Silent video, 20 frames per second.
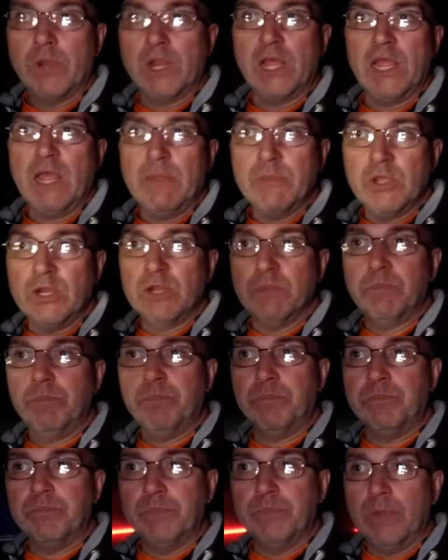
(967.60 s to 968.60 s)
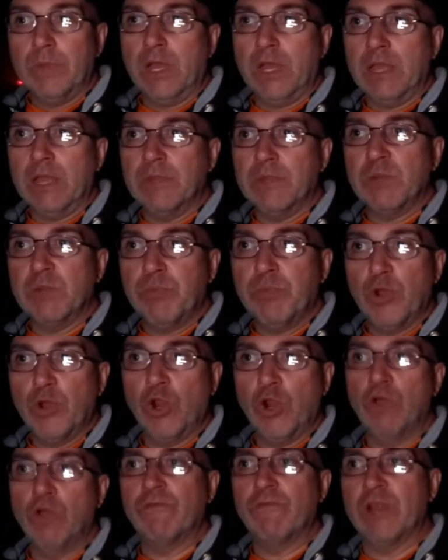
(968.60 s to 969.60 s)
But I am gonna
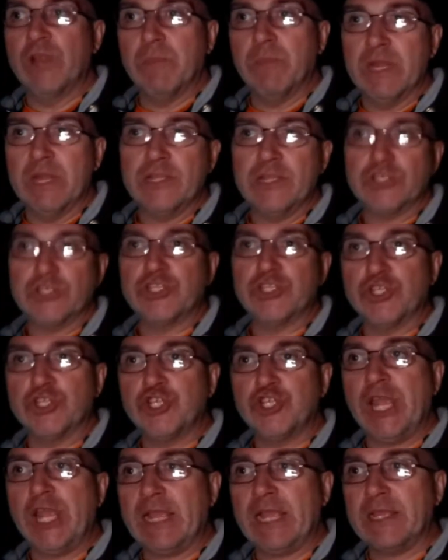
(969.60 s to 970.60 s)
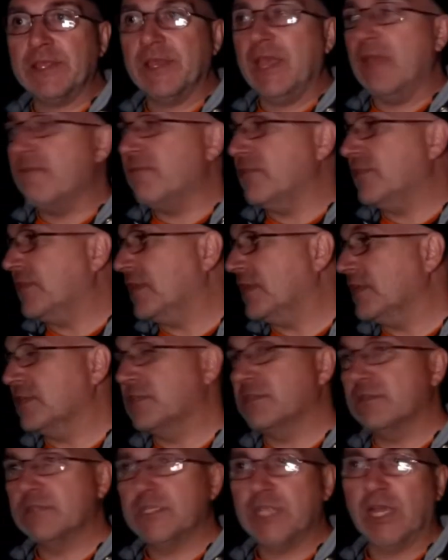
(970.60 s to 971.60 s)
pull over in a minute just to check that
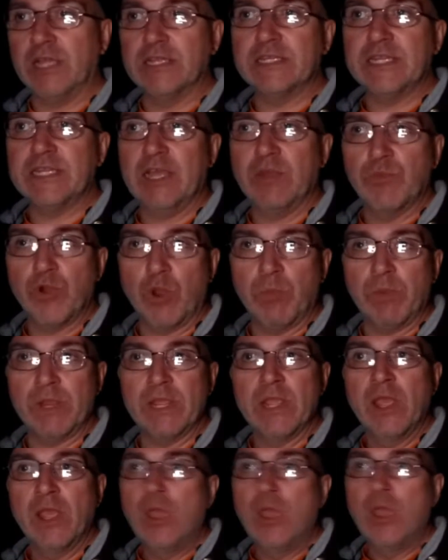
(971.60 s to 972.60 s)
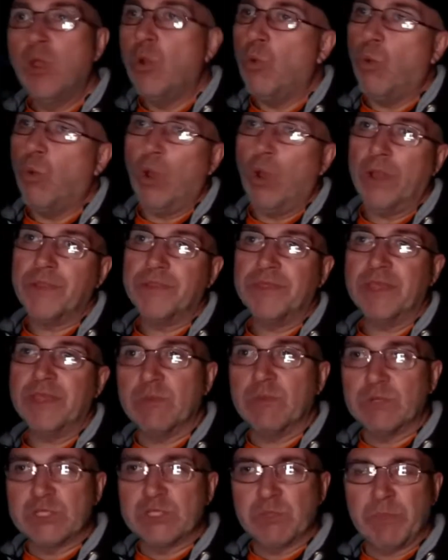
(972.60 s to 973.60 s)
everything's tied down properly. One thing that was
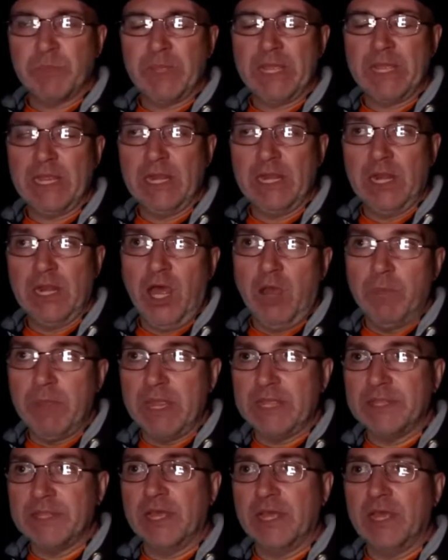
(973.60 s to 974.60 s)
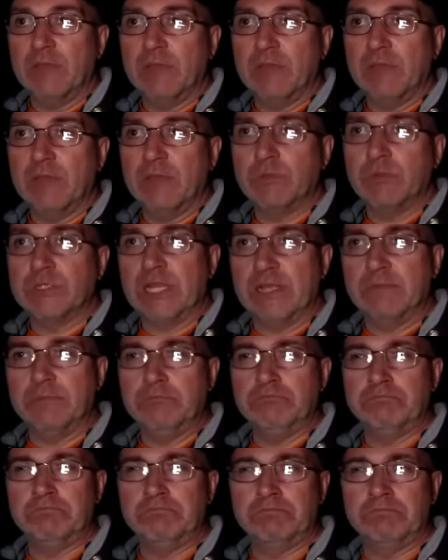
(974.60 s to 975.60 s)
a bit alarming that I was like, not sure
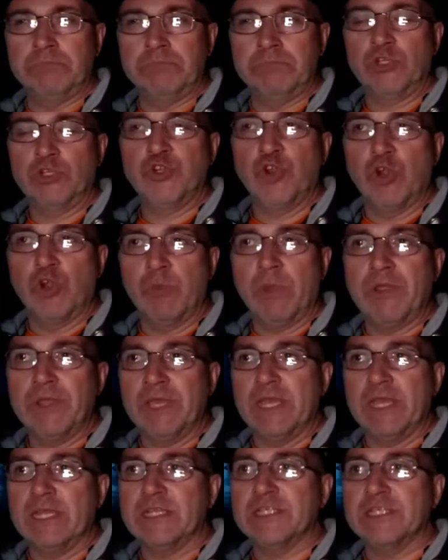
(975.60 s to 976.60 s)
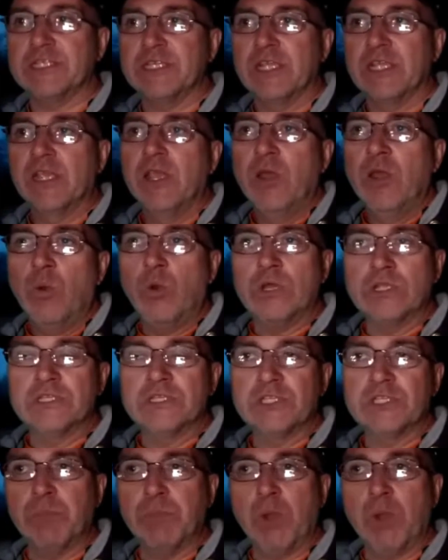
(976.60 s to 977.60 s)
about this, was the boat's
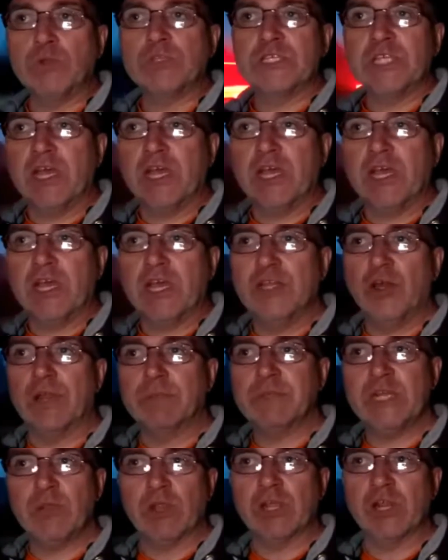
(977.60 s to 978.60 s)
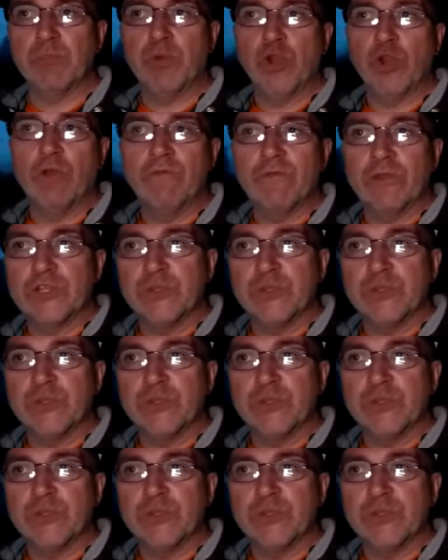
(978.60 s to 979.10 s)
tied on. I'll tell you what, I'm gonna pull over and do it now.